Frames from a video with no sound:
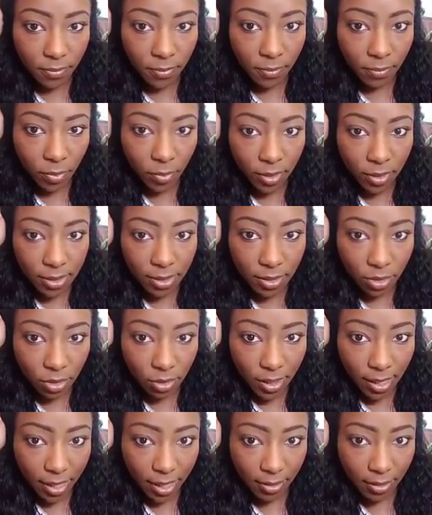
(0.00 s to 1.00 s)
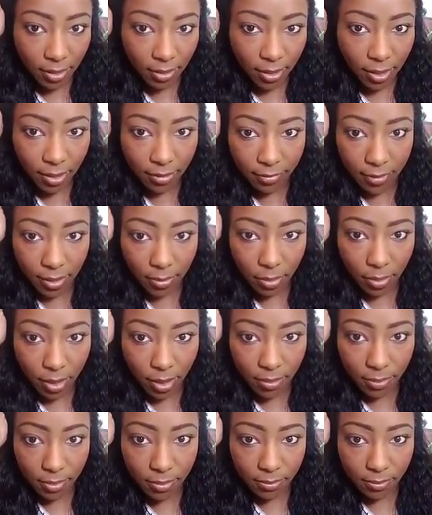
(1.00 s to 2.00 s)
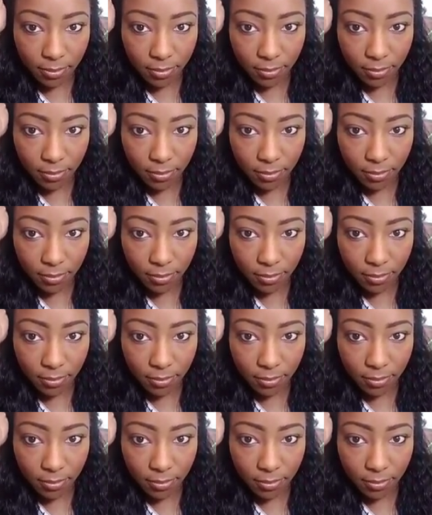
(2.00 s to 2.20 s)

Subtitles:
But once it's dry, you don't have that problem.